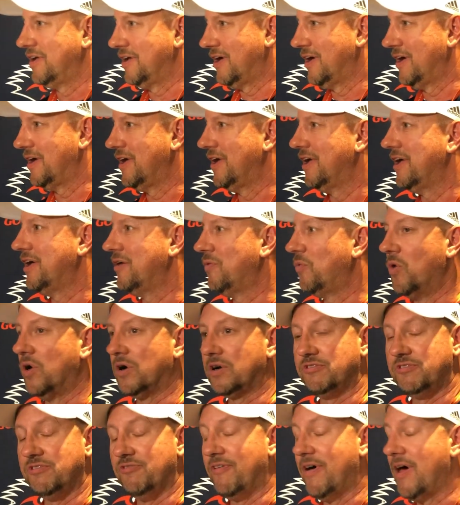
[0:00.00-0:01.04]
uh, worked
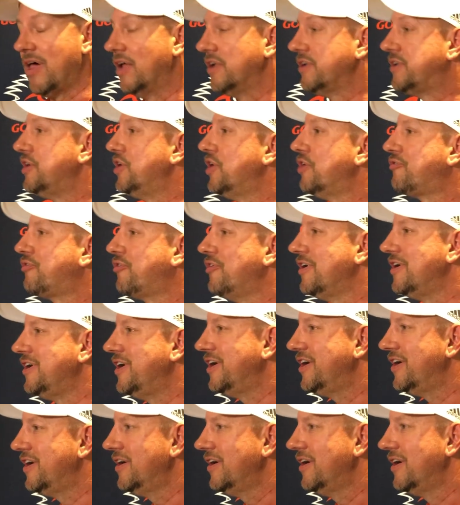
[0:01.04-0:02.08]
as a volunteer for a
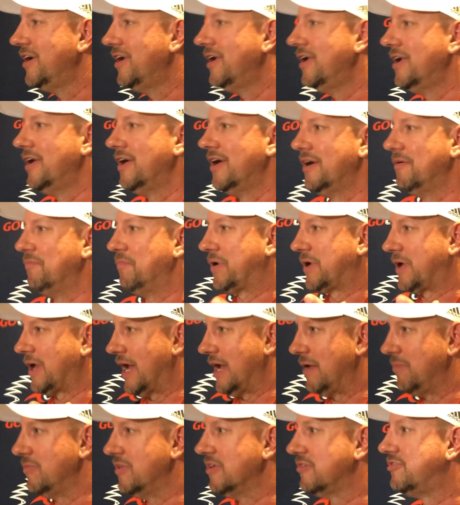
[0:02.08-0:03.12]
year,
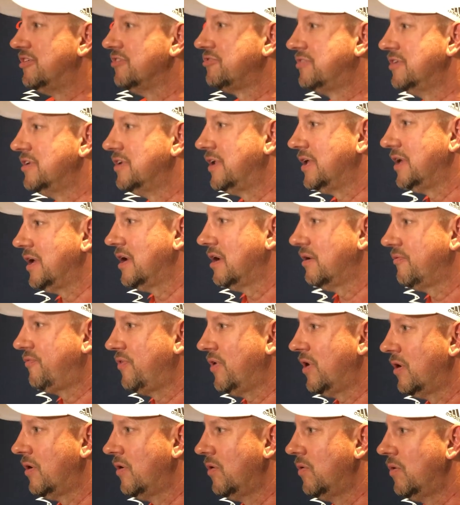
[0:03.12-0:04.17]
became the assistant
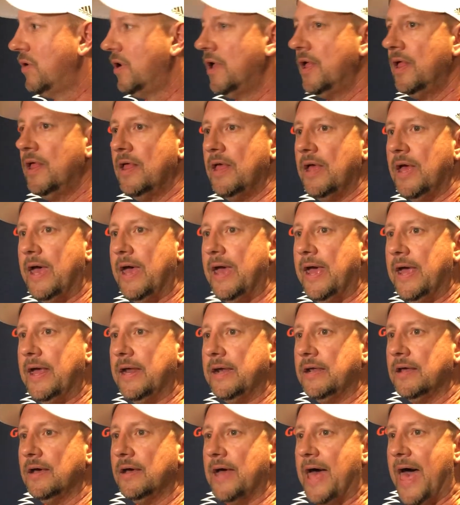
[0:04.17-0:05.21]
DFO,
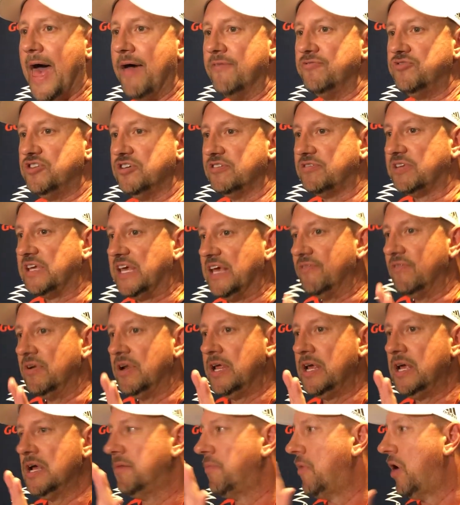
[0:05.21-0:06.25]
and uh, I've just given
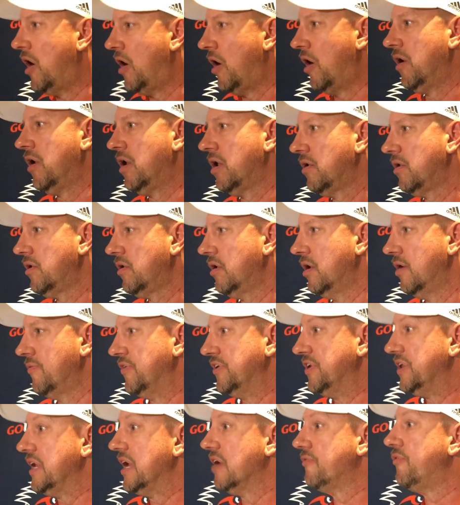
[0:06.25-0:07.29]
him all of
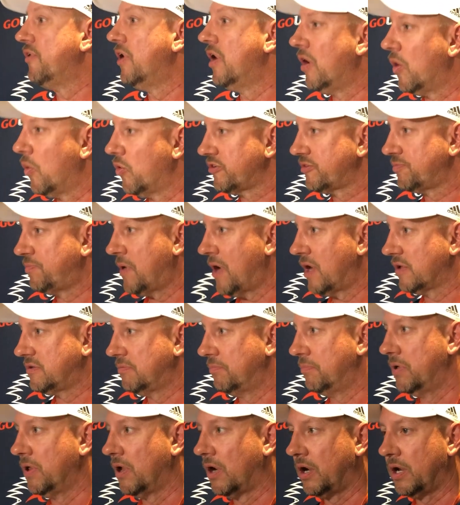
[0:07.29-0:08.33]
the DFO
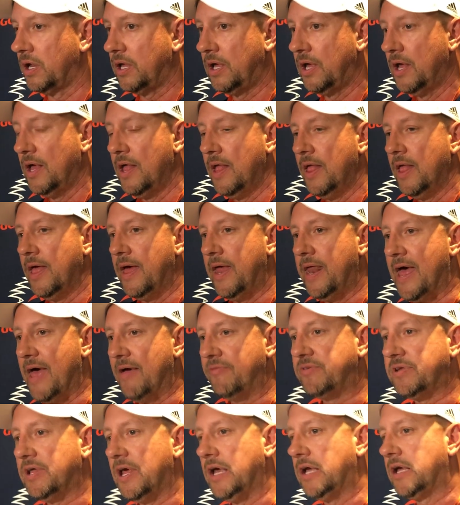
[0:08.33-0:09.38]
responsibility, and I've
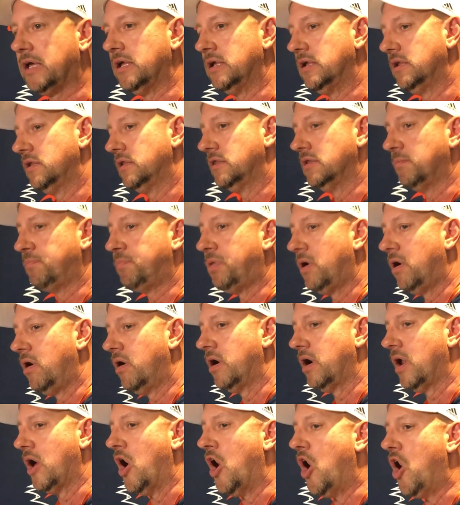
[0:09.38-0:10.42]
taken the
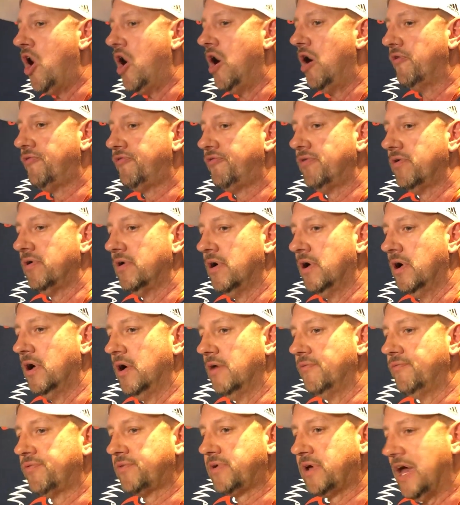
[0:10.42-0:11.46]
part off
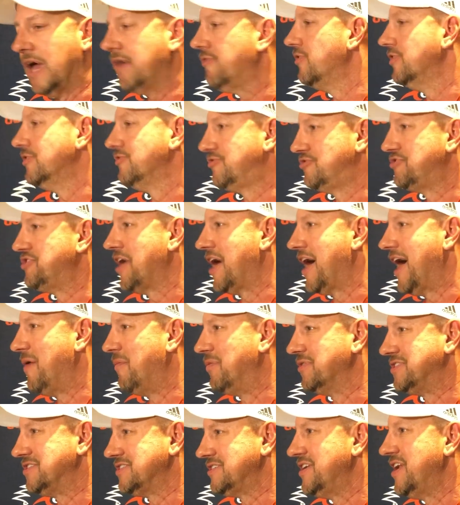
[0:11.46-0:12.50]
of Kevin's job,
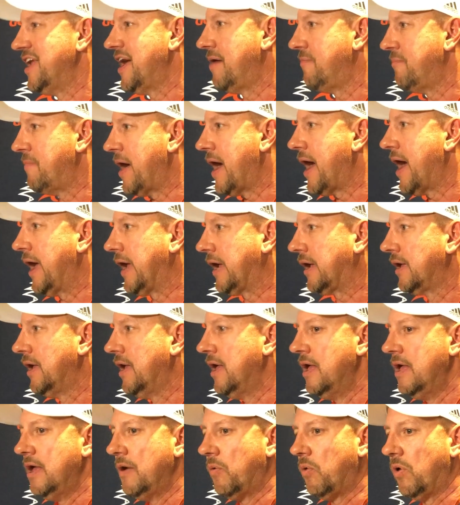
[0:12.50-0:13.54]
which is now Mike,
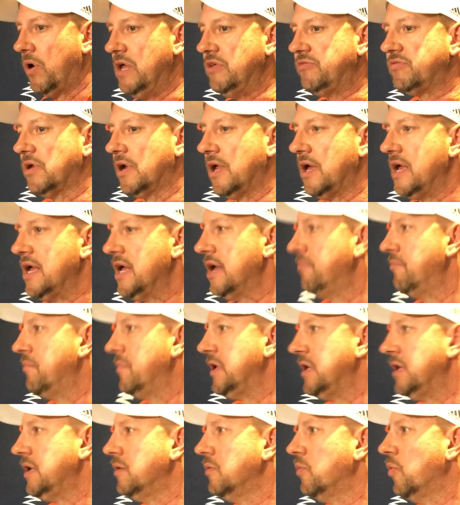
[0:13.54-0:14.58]
where he's going to help
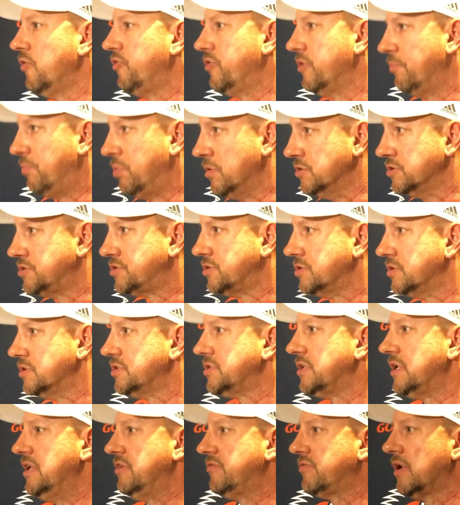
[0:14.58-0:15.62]
me with the boosters.
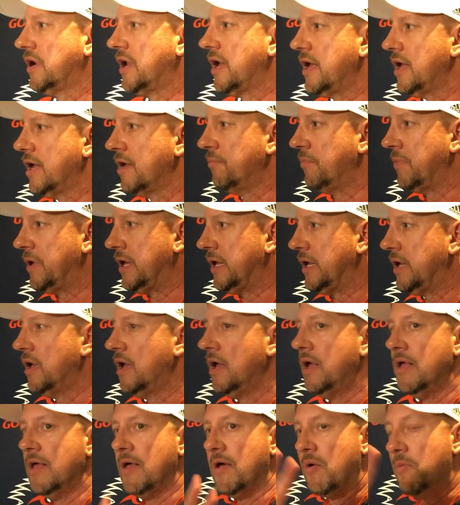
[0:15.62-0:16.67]
He's going to help me
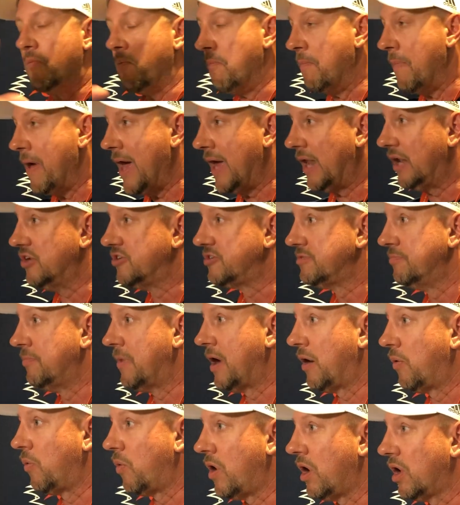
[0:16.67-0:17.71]
manage my
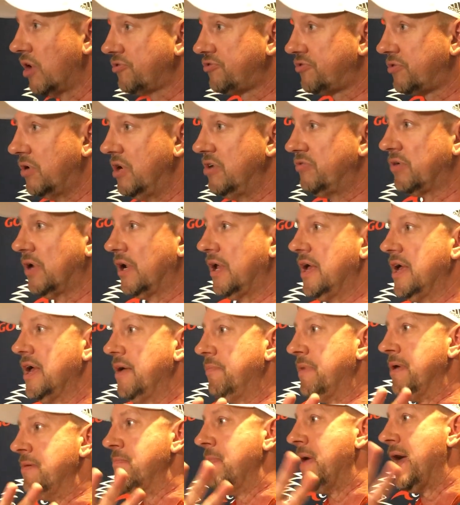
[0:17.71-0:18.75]
roster. He's going to help
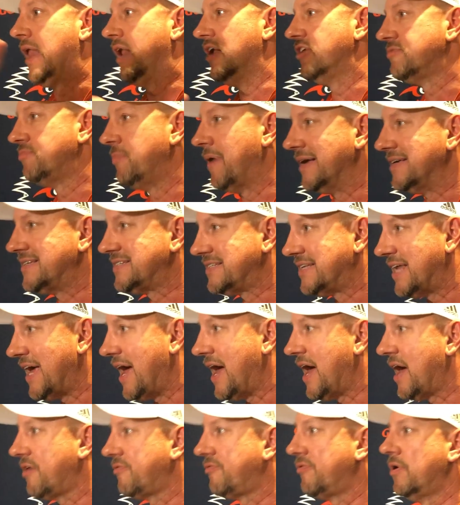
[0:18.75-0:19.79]
me manage my
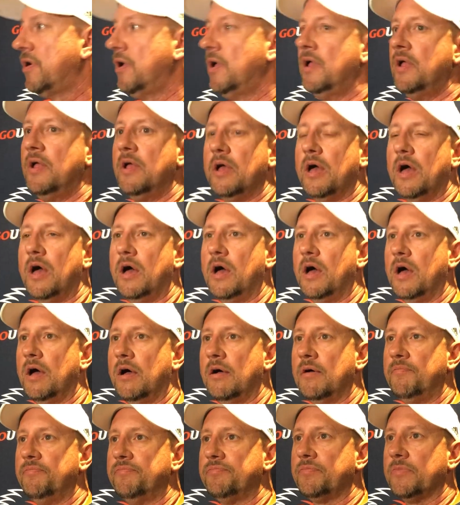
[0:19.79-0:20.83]
staff.
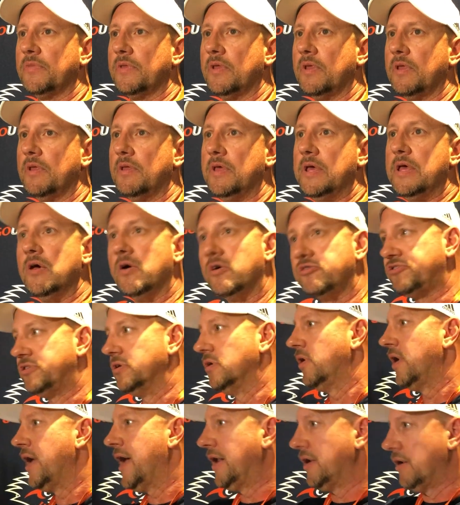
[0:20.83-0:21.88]
Um, he'll still
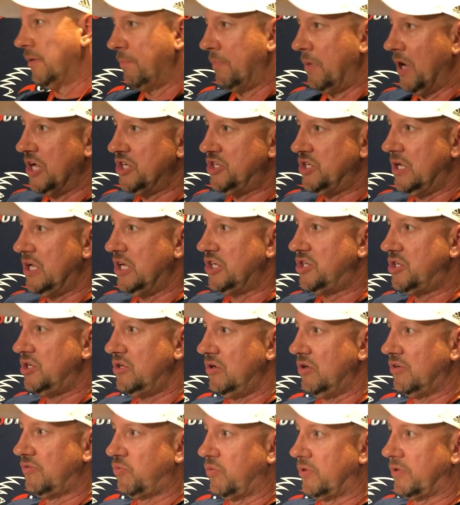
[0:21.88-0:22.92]
handle budget
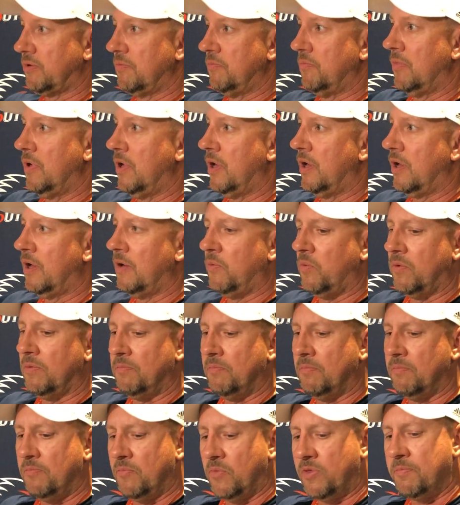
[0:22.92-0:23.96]
issues with, uh, with,
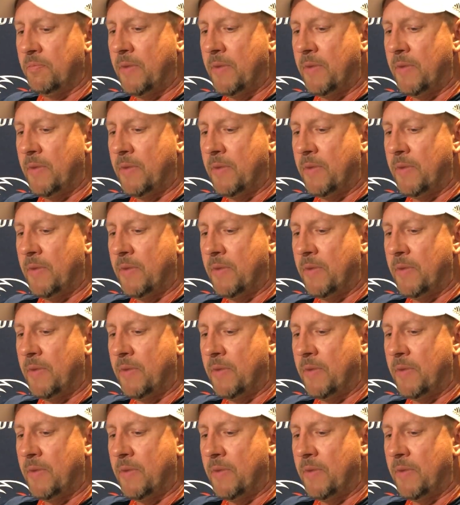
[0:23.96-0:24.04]
with